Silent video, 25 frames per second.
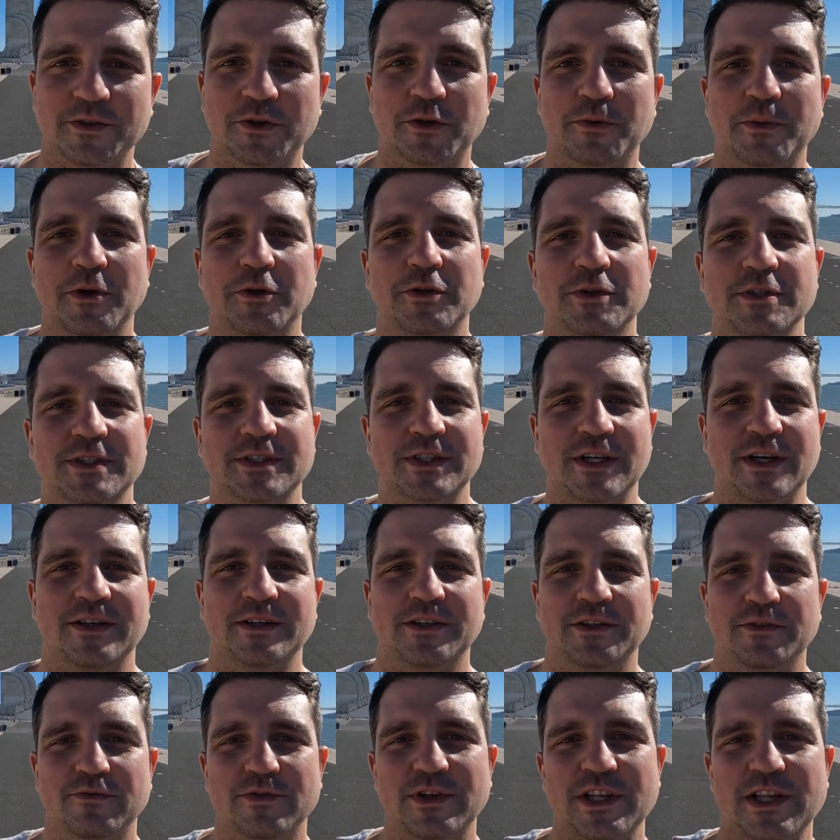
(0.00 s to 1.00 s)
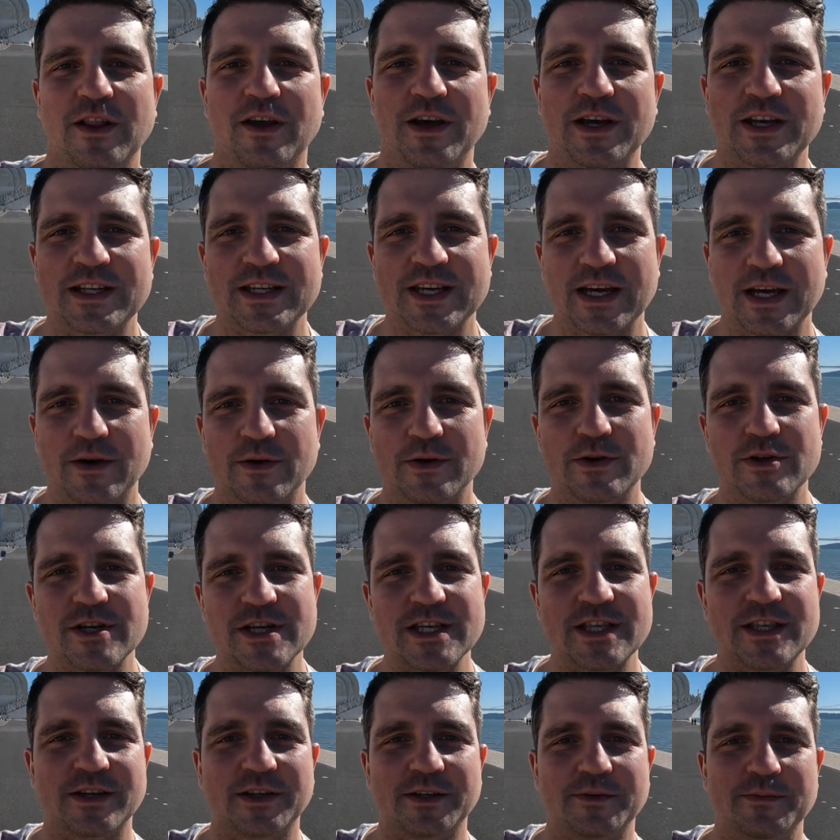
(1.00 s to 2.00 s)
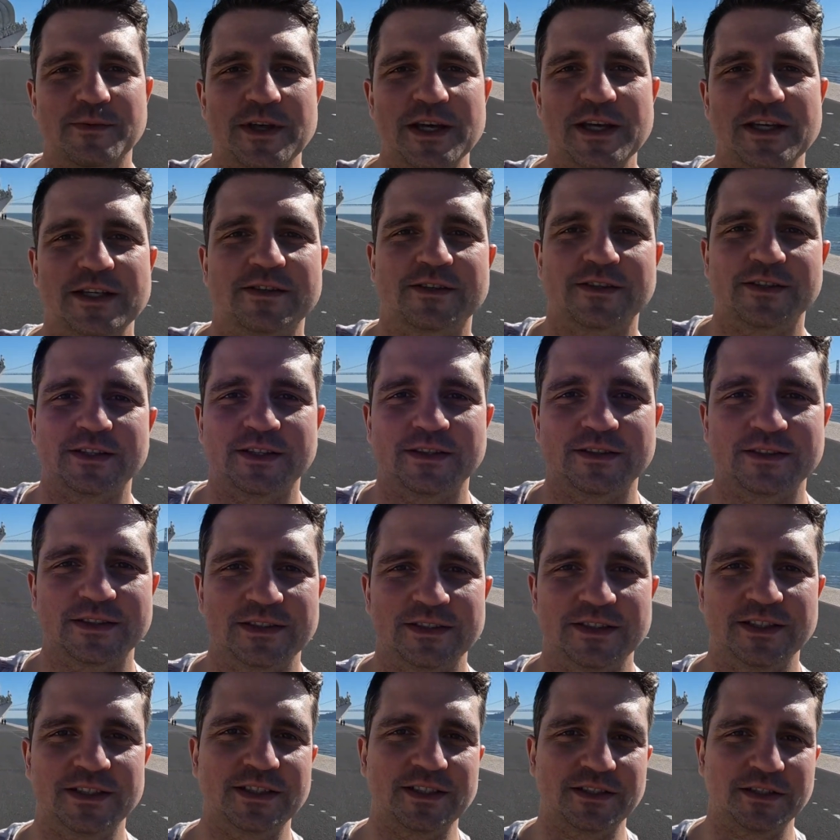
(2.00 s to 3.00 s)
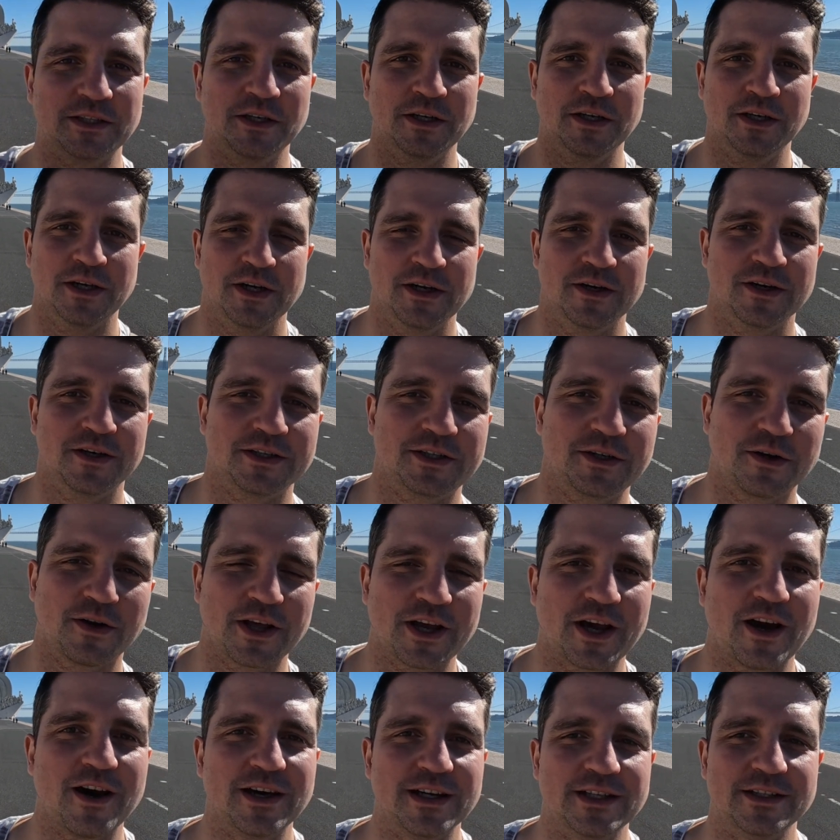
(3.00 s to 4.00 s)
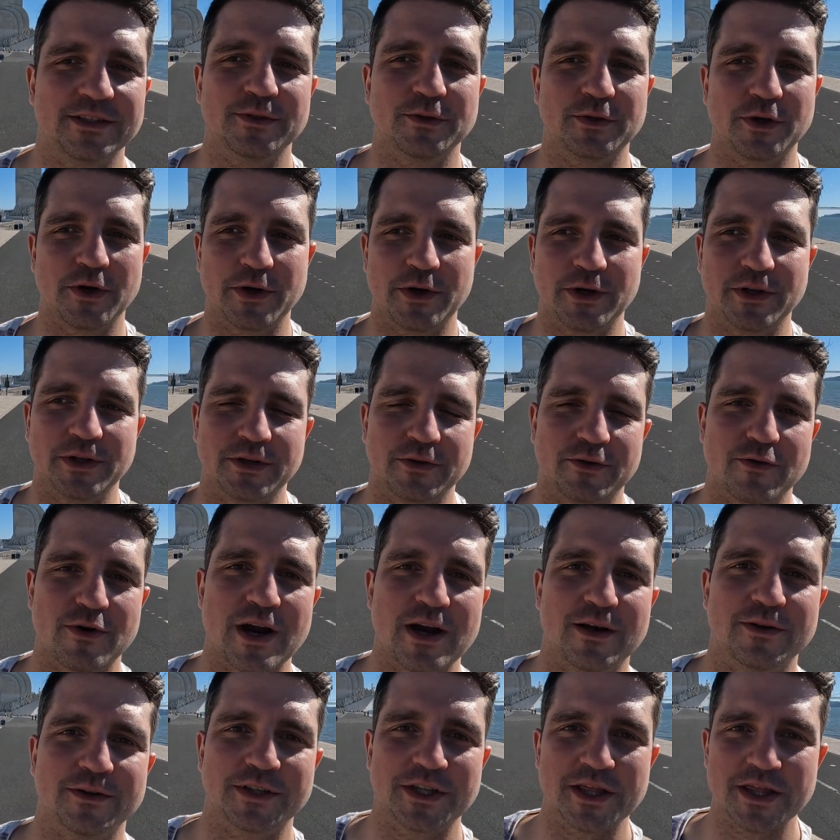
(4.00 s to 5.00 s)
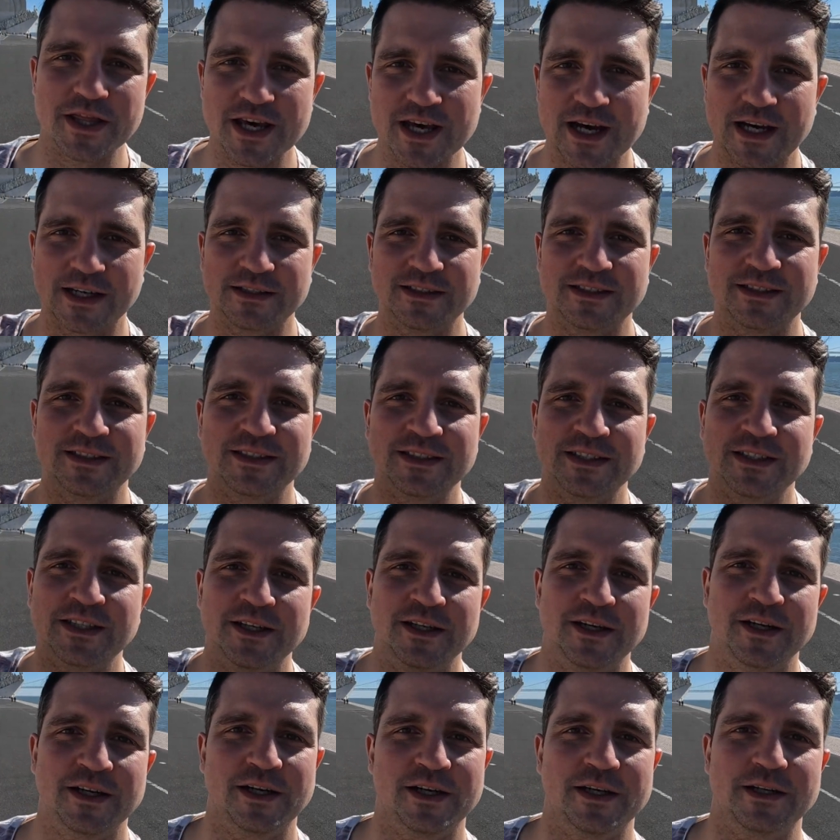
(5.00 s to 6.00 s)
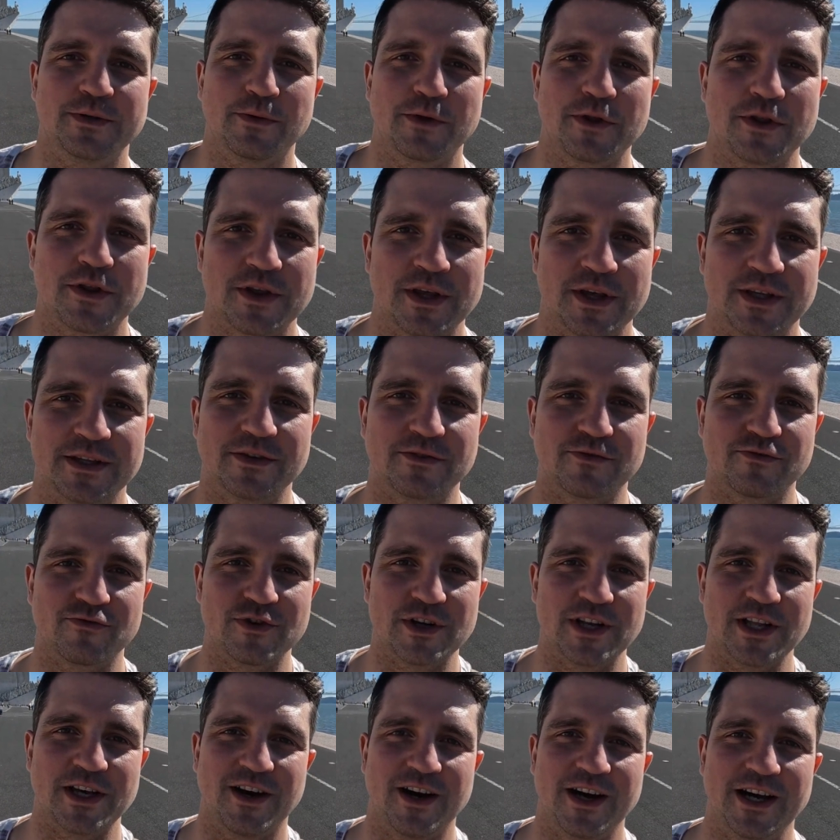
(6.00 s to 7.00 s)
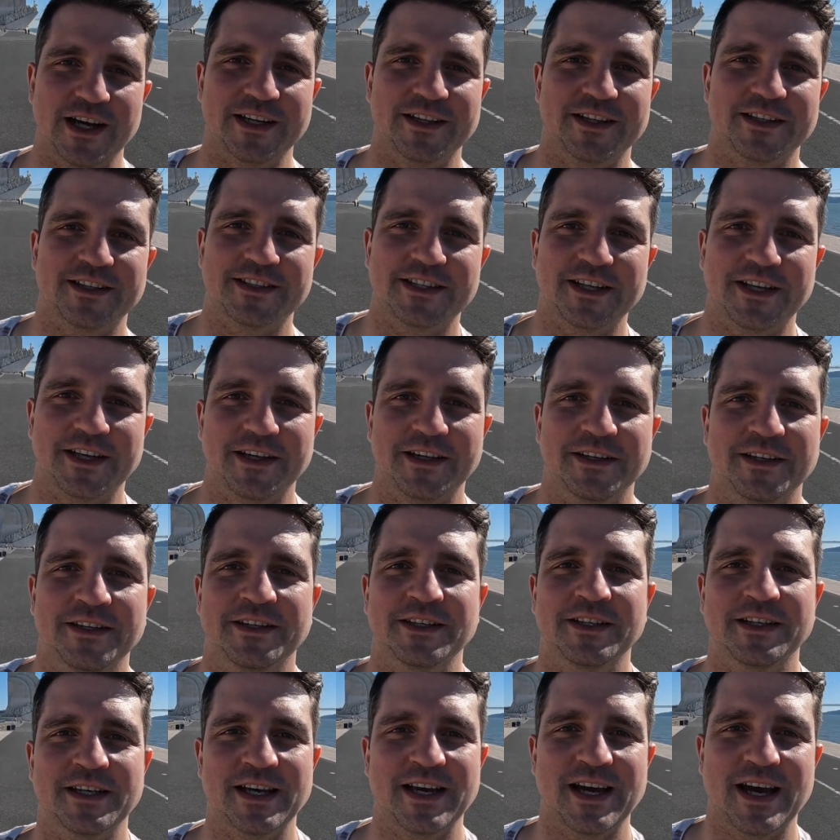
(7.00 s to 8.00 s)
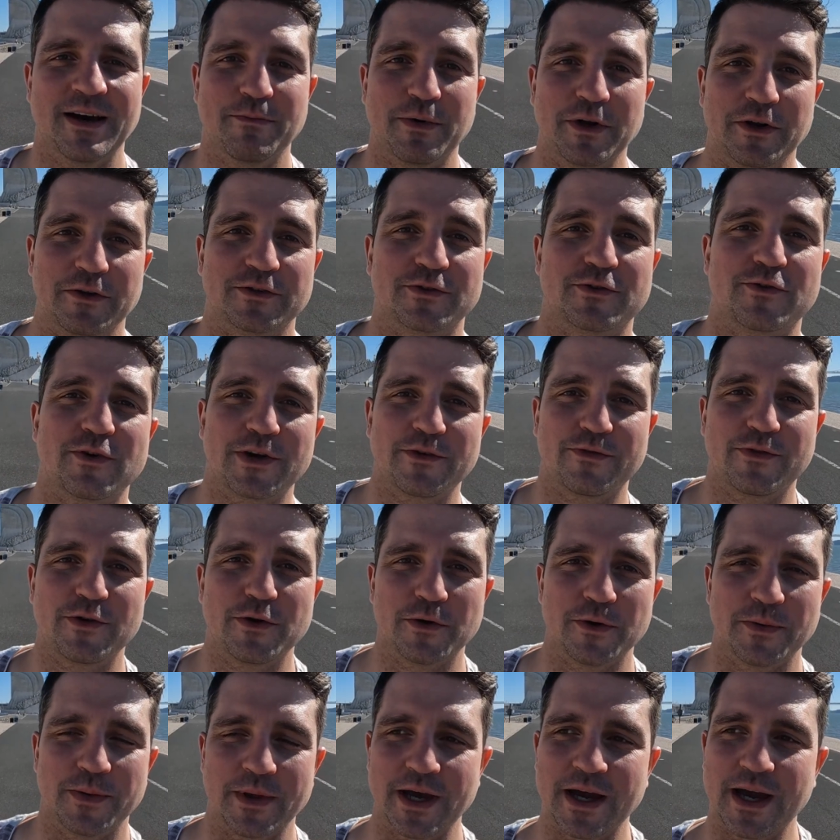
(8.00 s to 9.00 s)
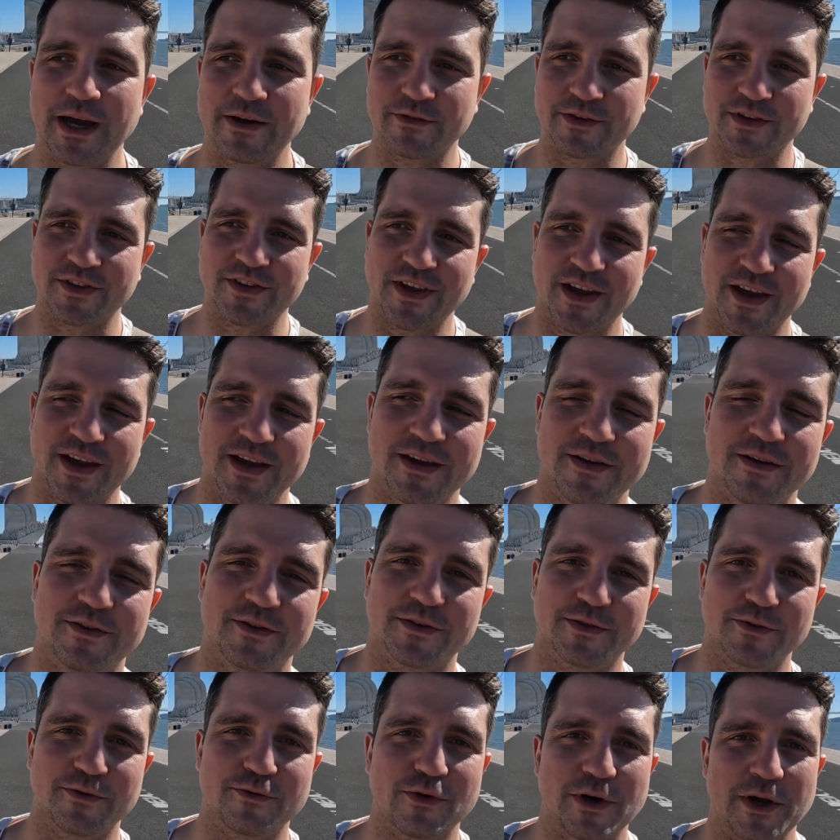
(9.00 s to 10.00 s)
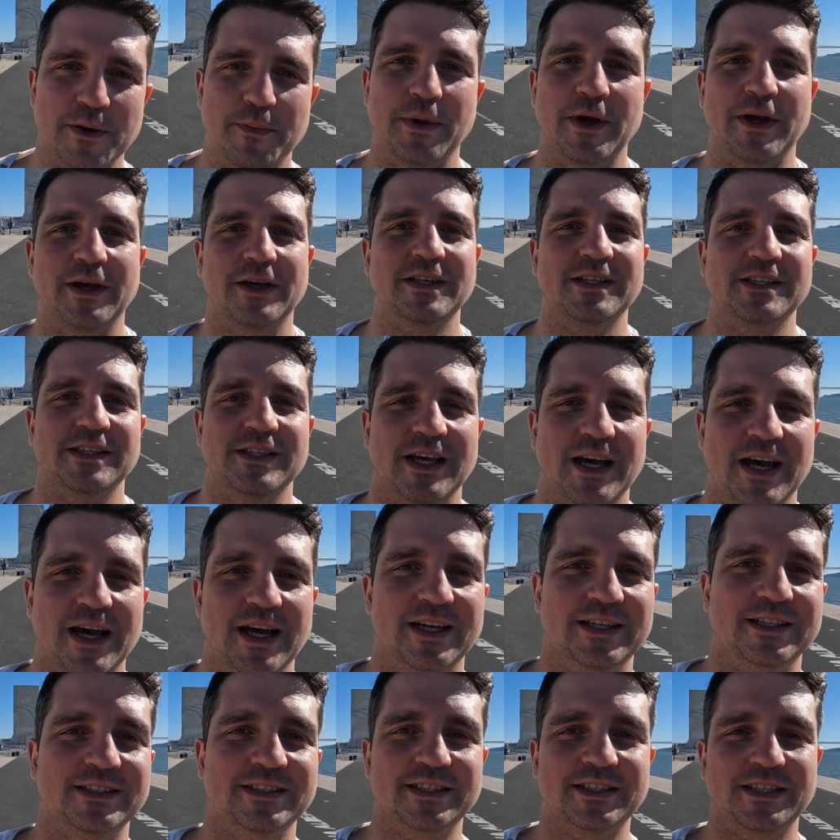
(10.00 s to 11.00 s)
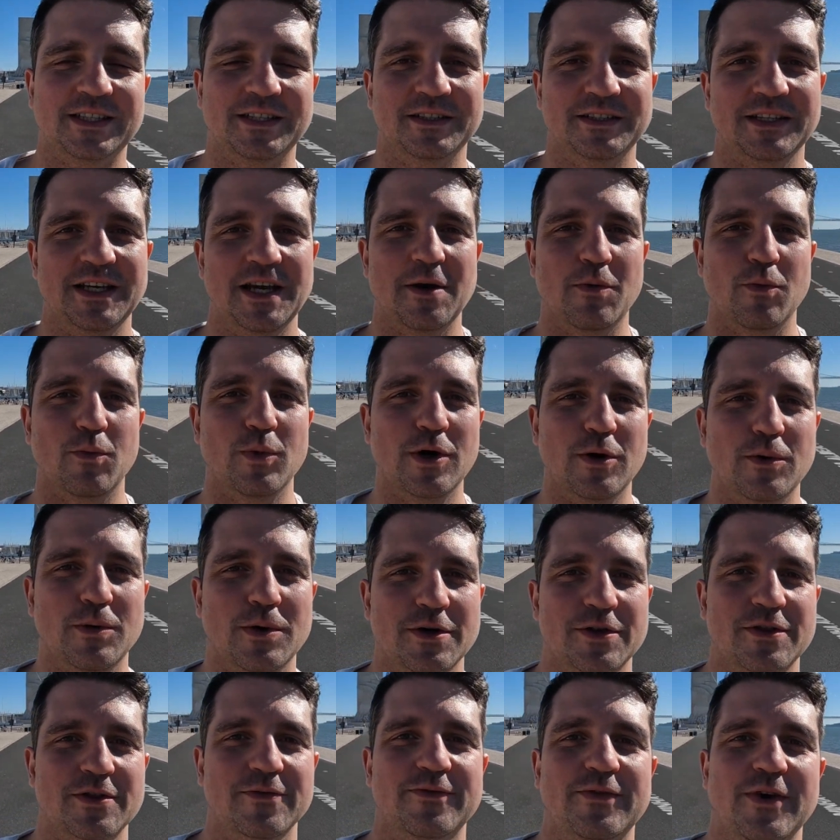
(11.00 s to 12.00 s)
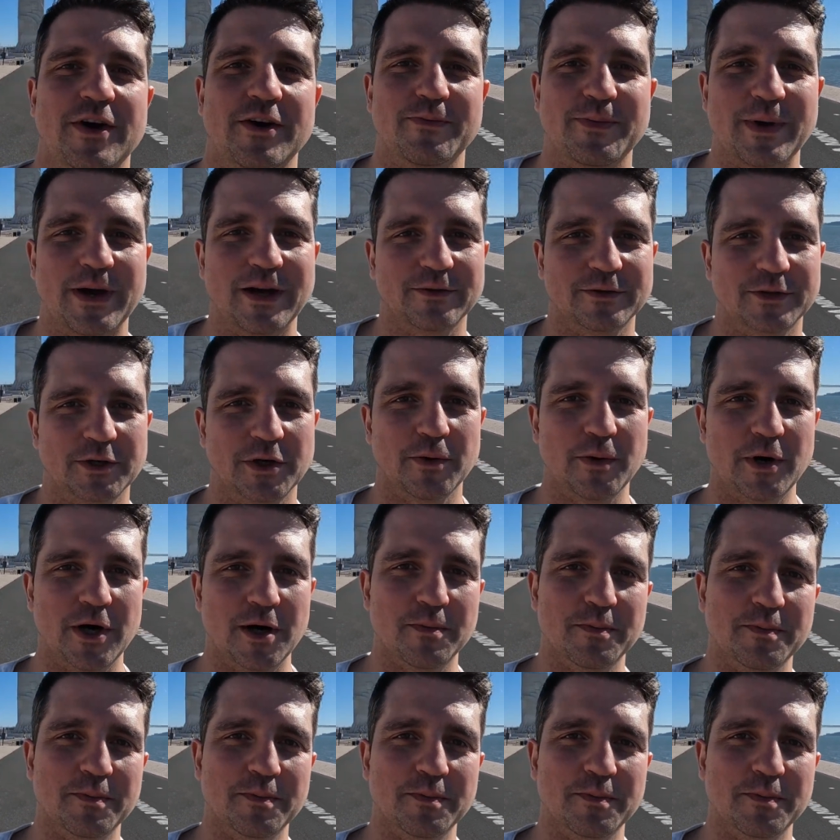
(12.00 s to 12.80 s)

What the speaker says: I'm going to be honest, I don't really like towery type things because it's just, I don't like heights or going underground, and that is one of the things that's really high in the city. But it was a great view up there, I have to say. Got some great pics, and yeah, well worth the £5 to go up.